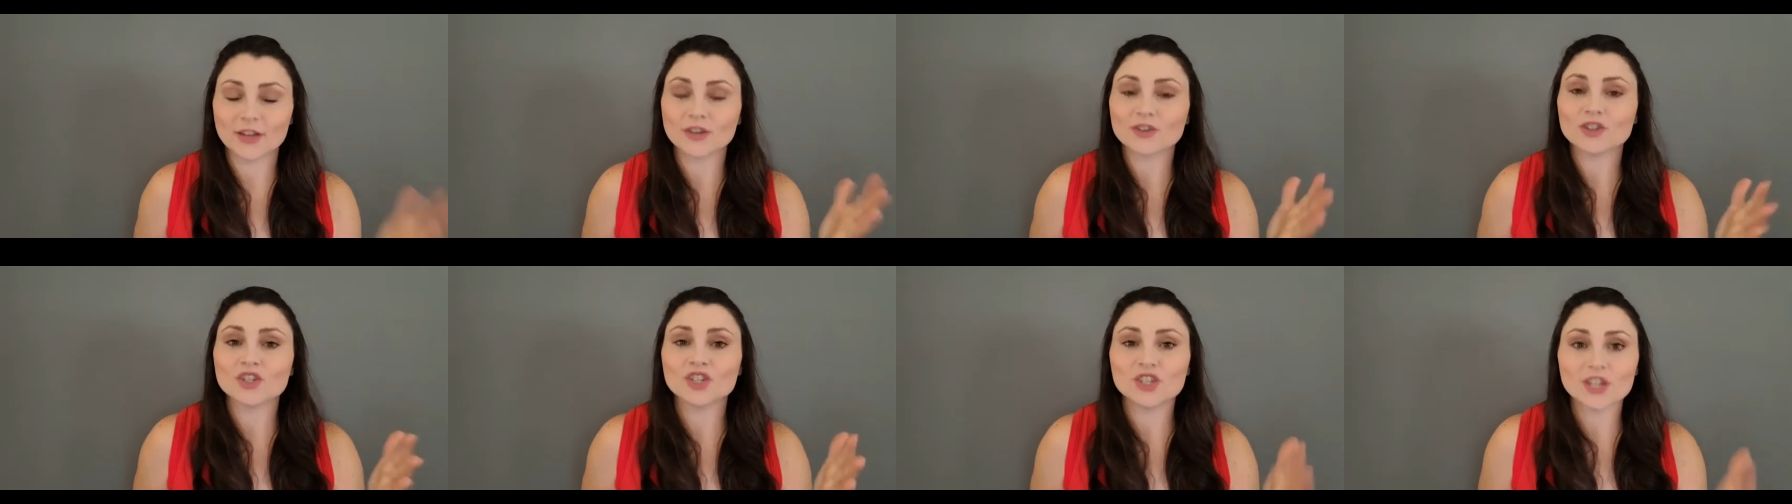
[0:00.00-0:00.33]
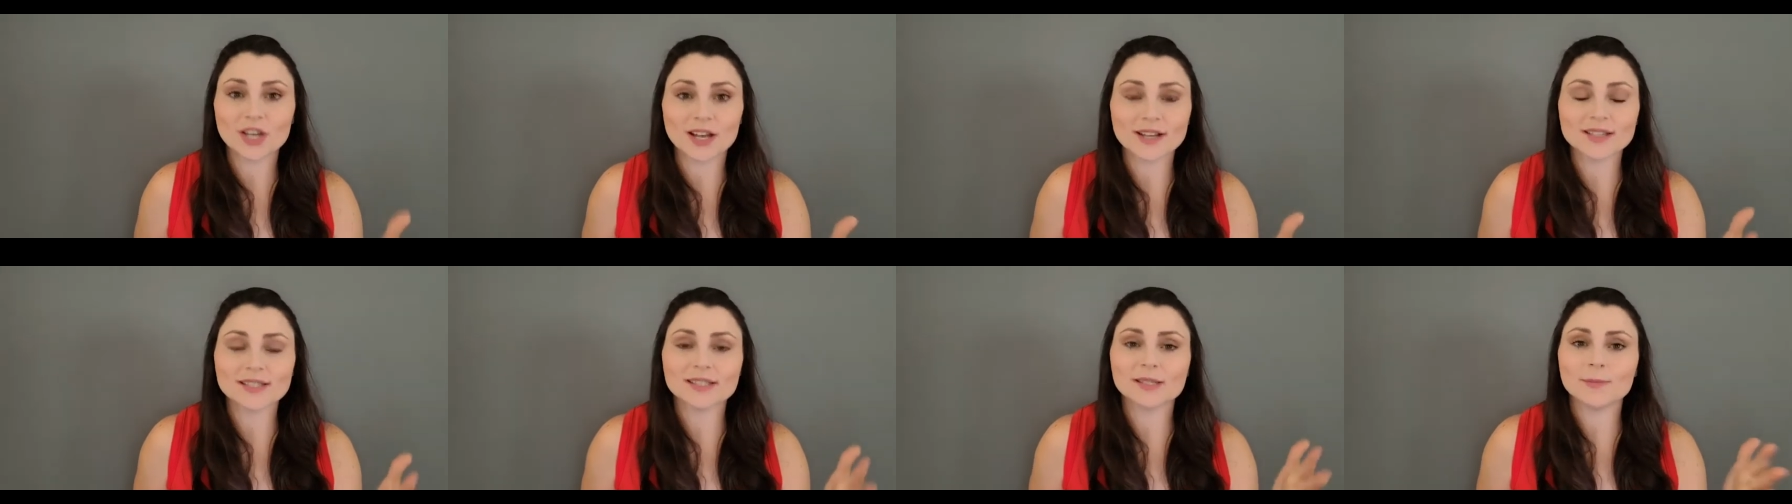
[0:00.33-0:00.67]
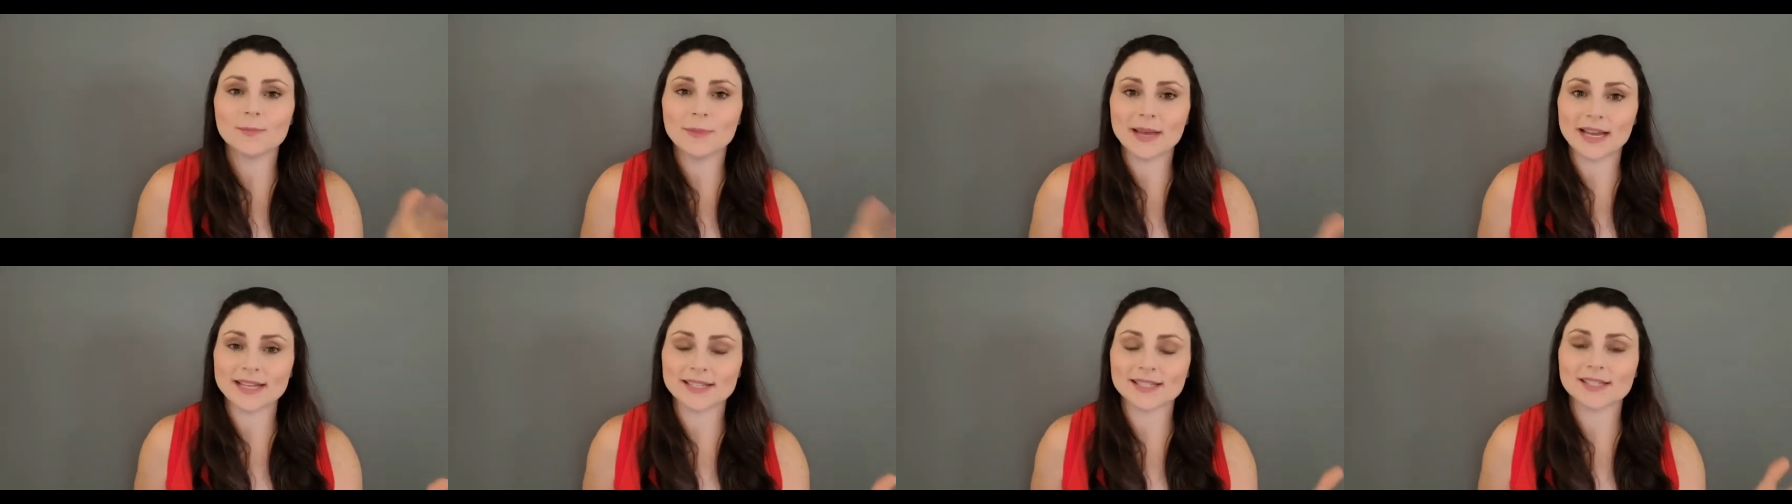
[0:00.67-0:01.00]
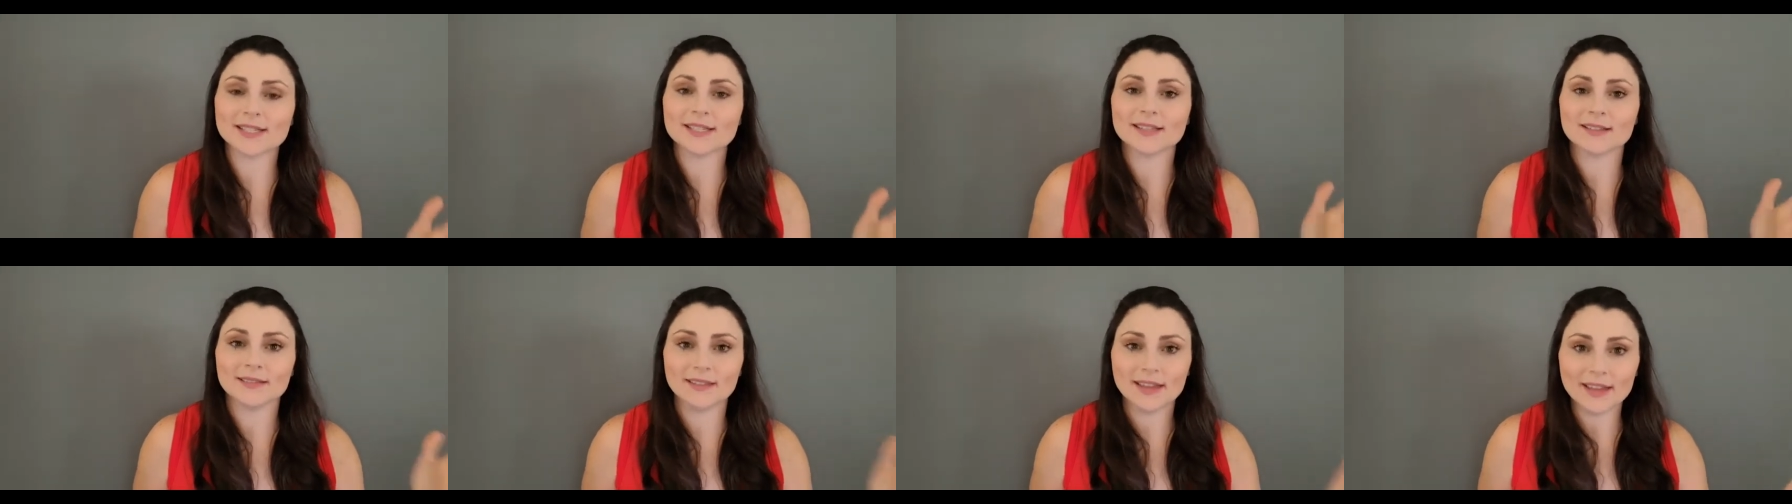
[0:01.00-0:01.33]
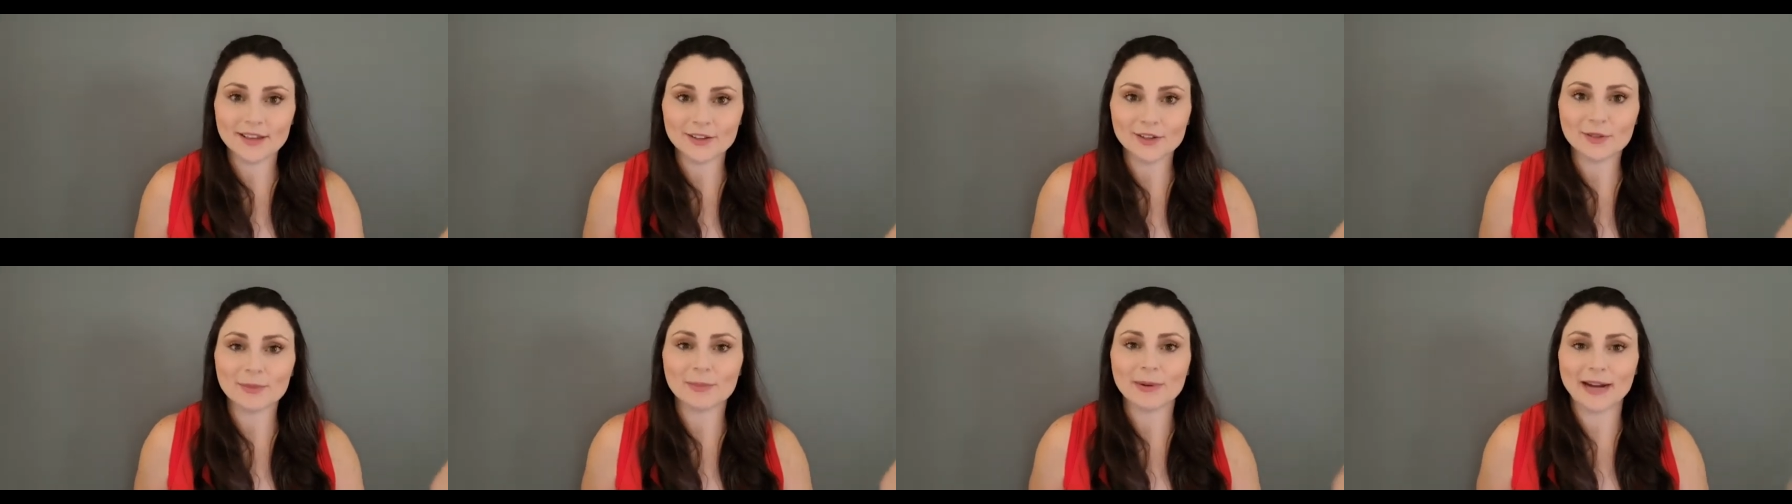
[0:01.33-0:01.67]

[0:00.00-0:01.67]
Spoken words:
They're just best legal